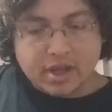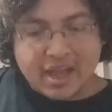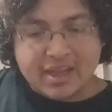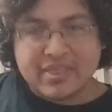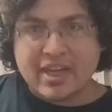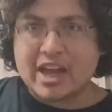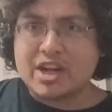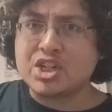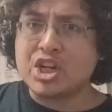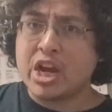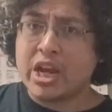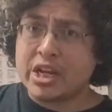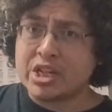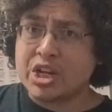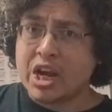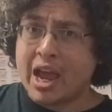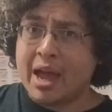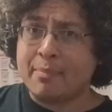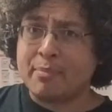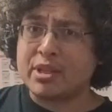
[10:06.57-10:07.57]
And that
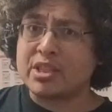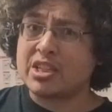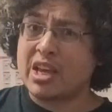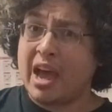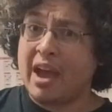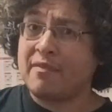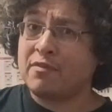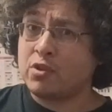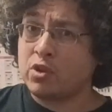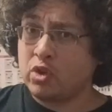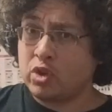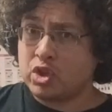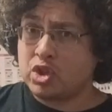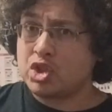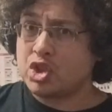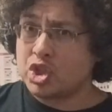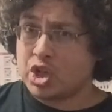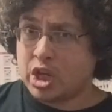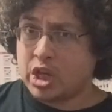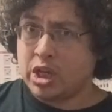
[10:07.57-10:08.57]
change happens after the
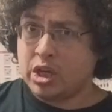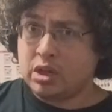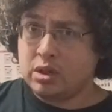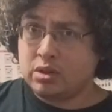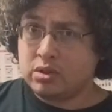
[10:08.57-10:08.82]
G.